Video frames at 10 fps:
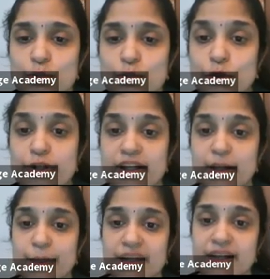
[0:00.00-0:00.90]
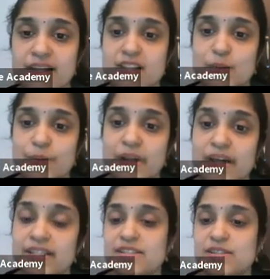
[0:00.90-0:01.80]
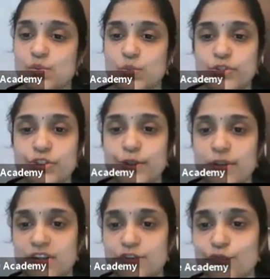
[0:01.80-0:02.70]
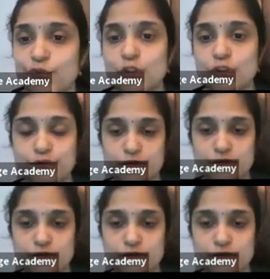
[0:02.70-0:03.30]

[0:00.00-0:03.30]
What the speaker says: more independent supplies which are involved,